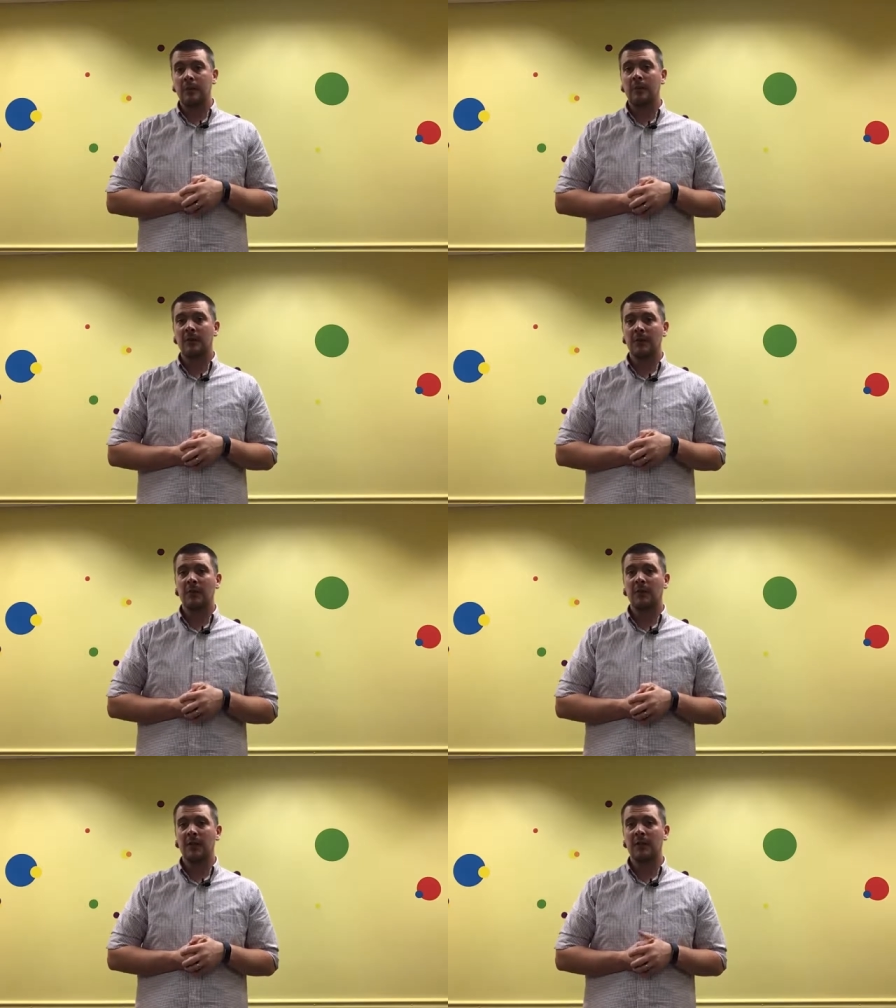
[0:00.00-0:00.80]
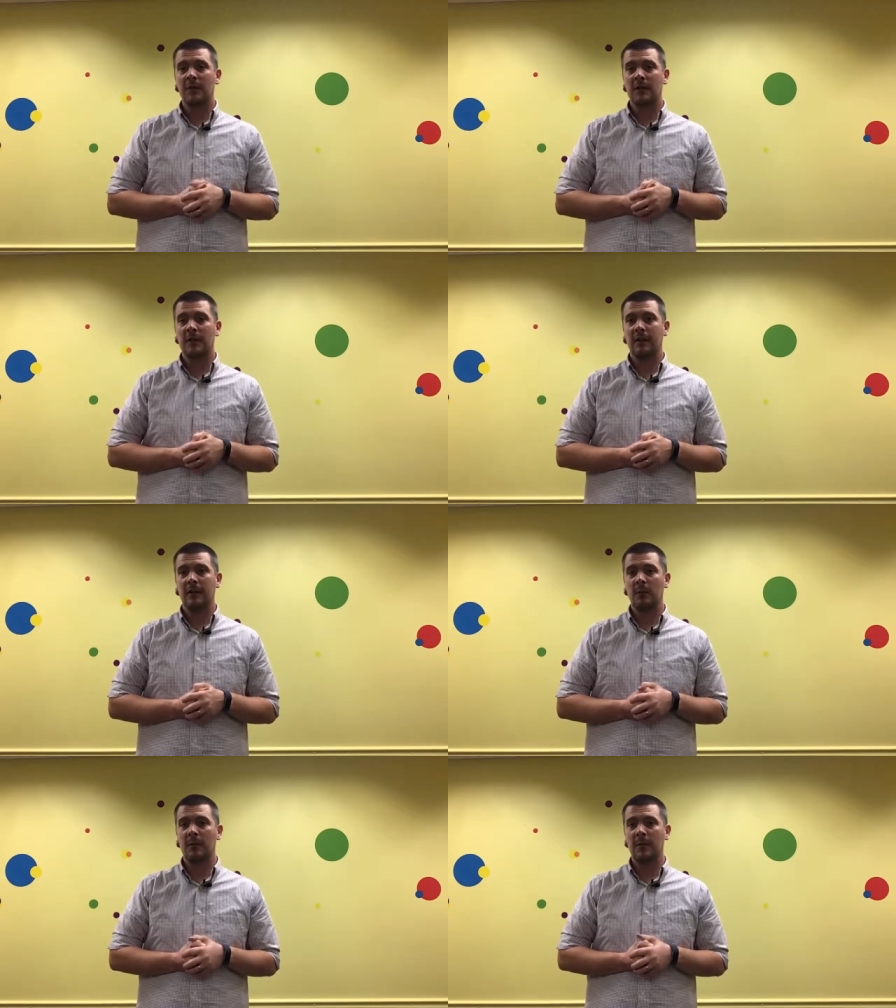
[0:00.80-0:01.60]
Sometimes it's fun to be
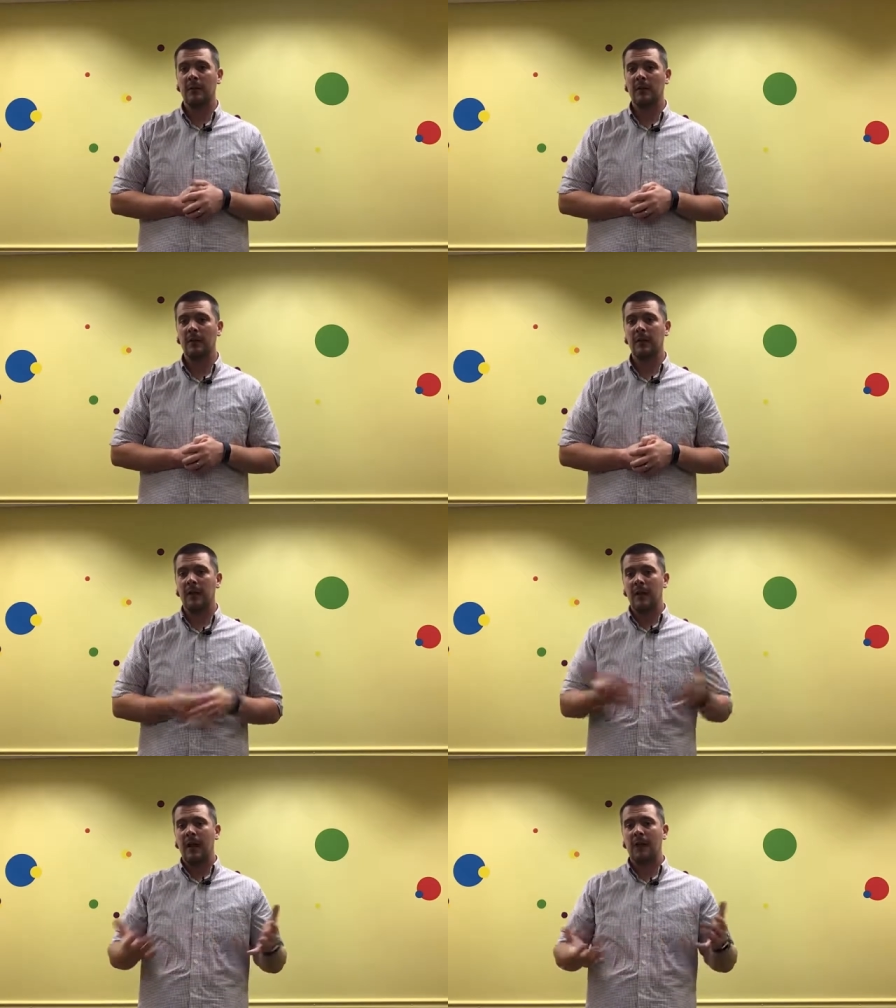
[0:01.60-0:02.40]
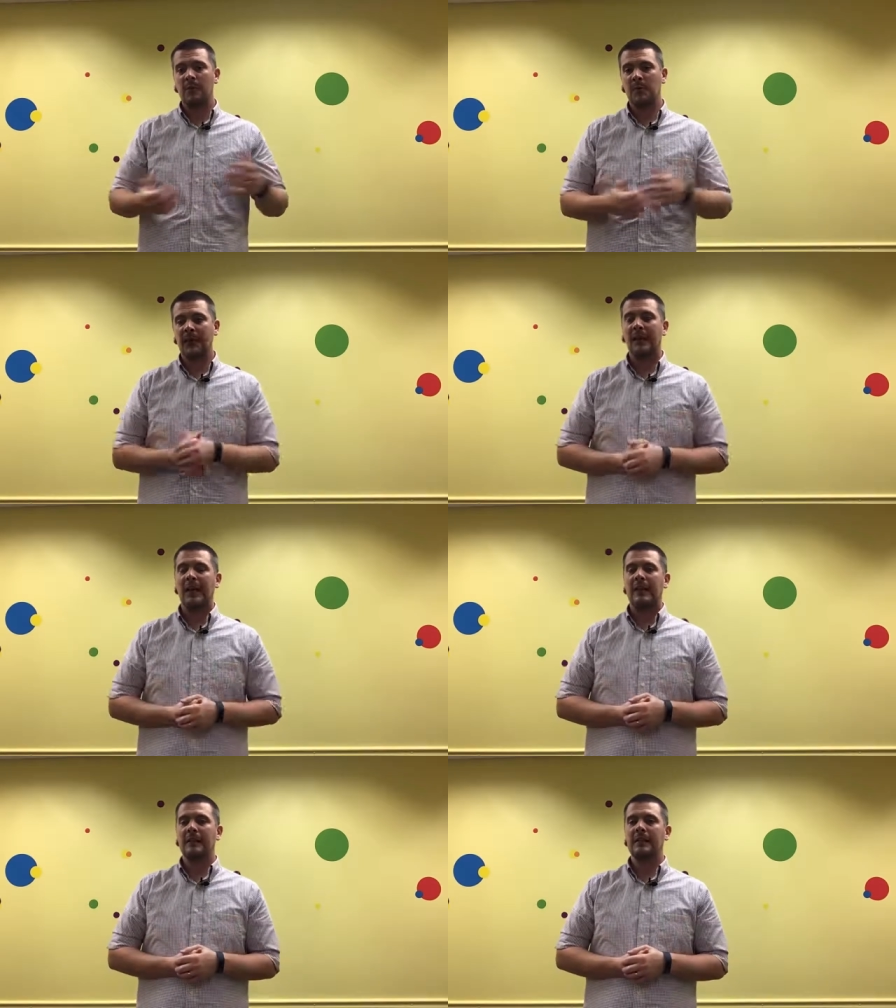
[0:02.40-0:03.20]
silly with people, helps break the
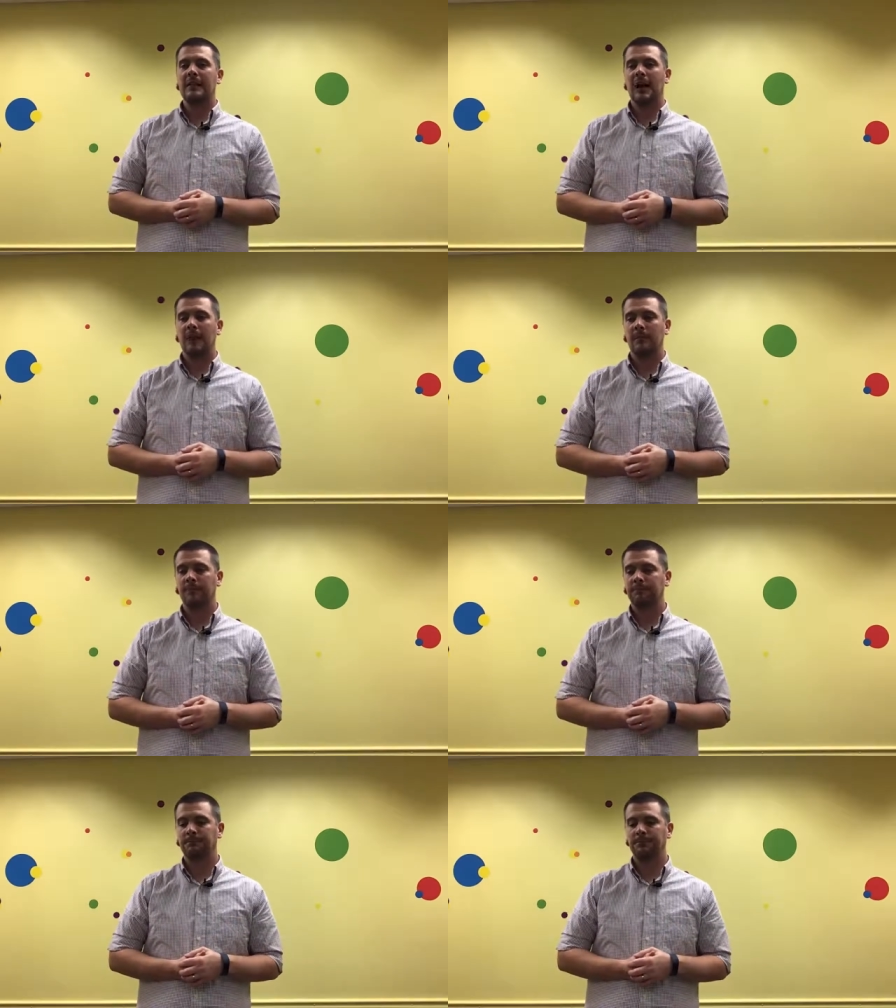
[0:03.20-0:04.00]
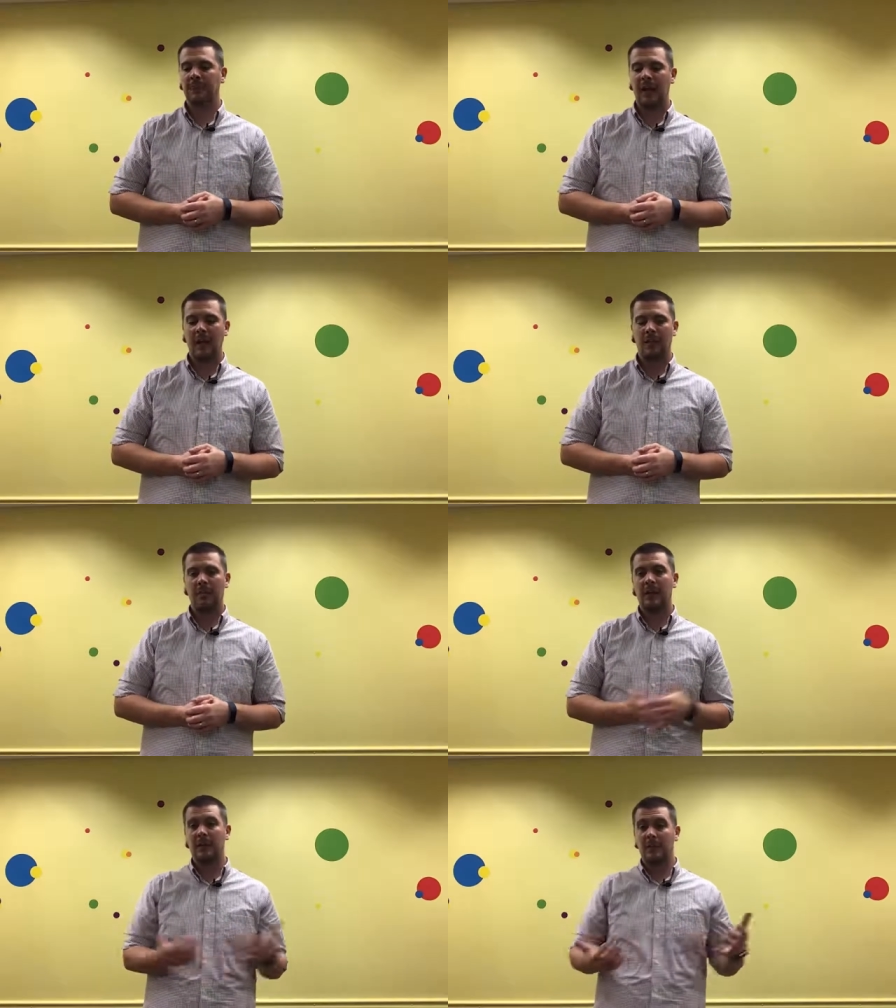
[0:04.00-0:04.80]
ice, um, and
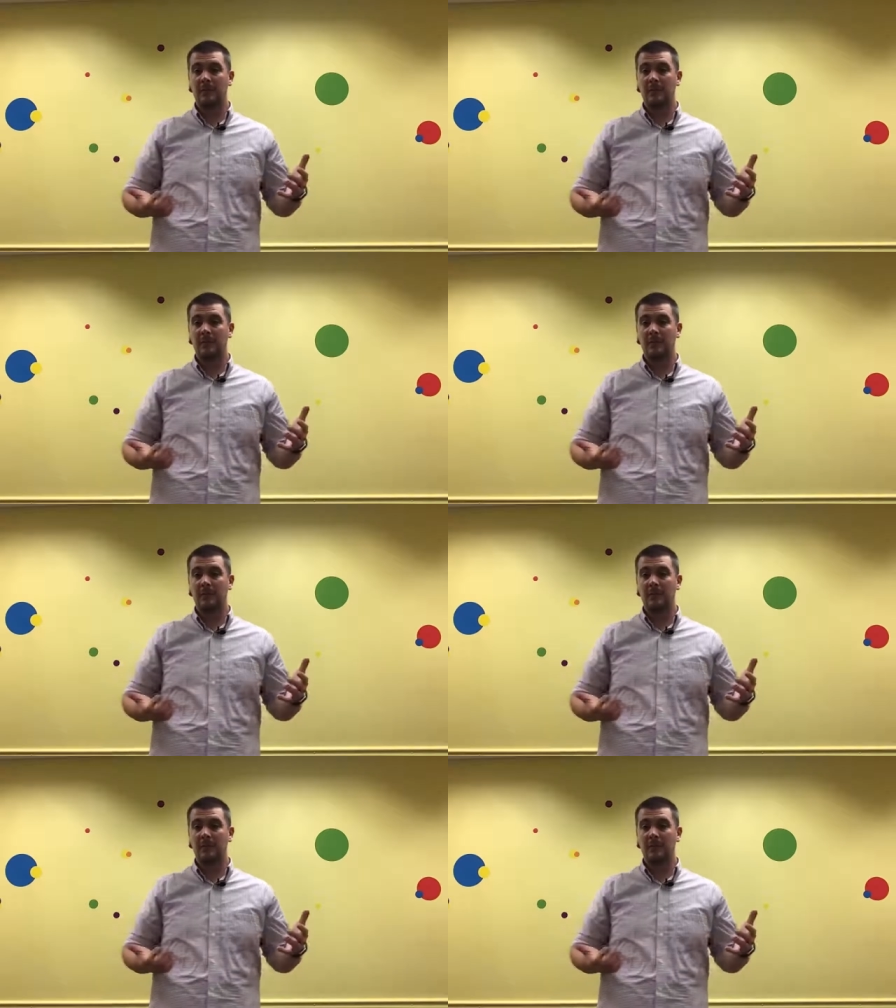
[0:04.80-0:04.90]
makes,